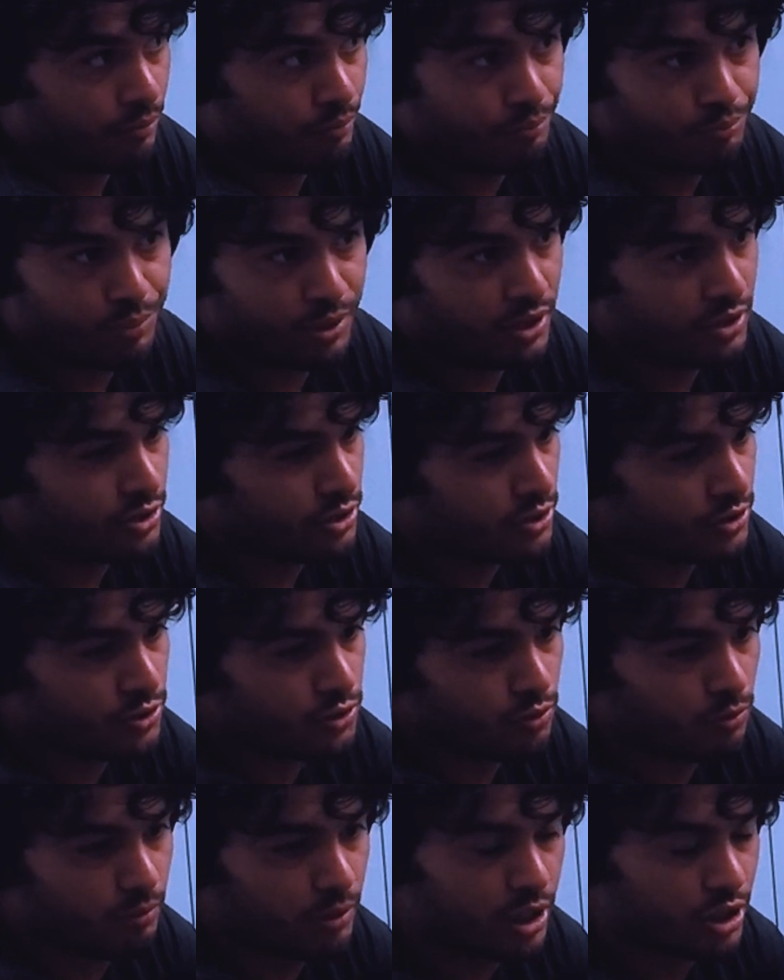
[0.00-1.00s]
but it's just
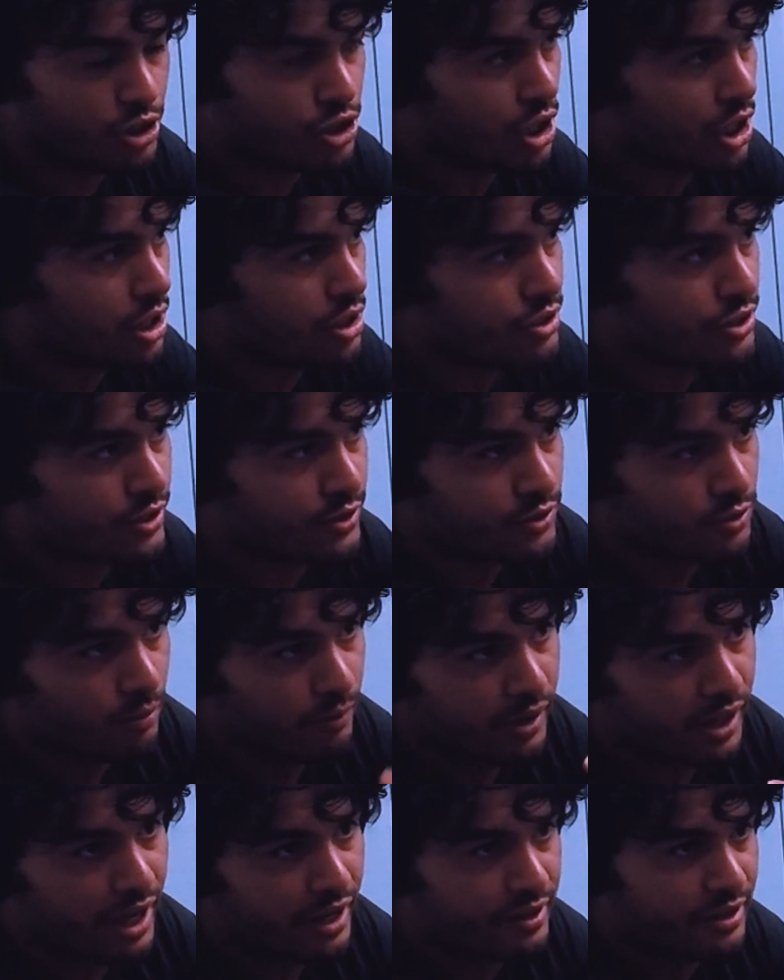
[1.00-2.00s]
so many changes, so
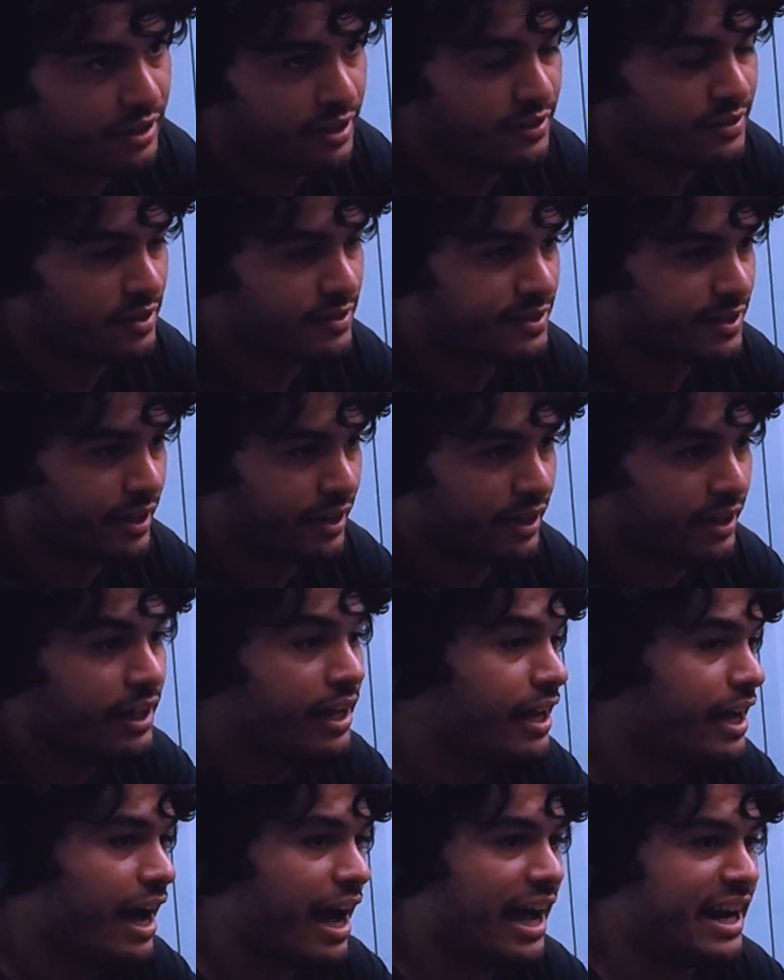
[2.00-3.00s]
many ideas. It's like
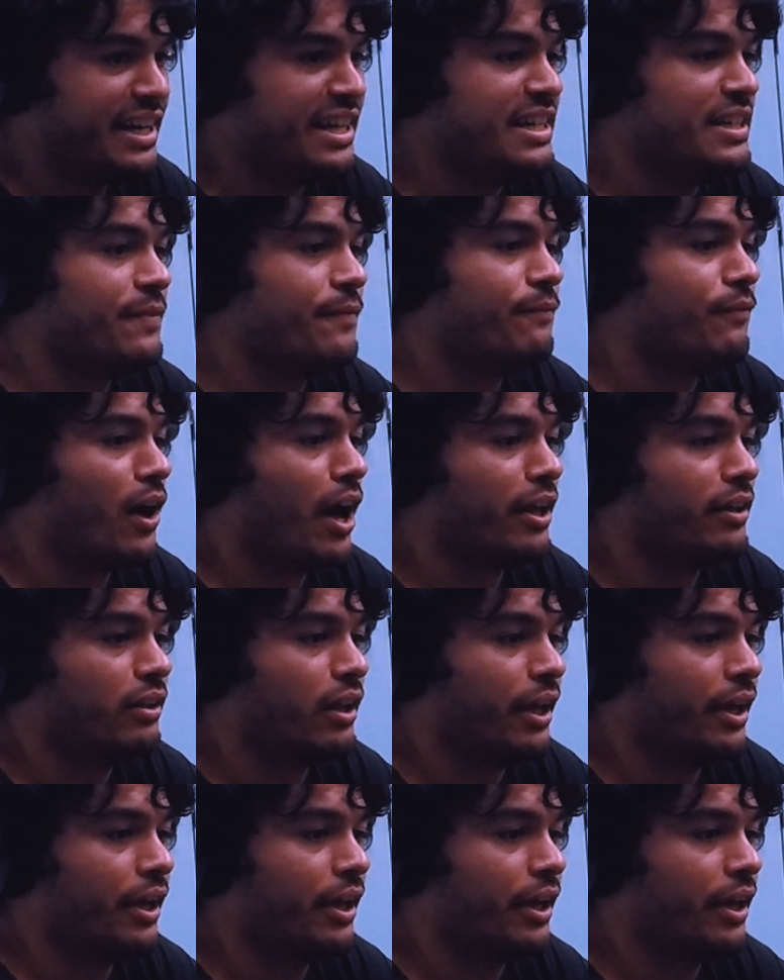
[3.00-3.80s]
I need to find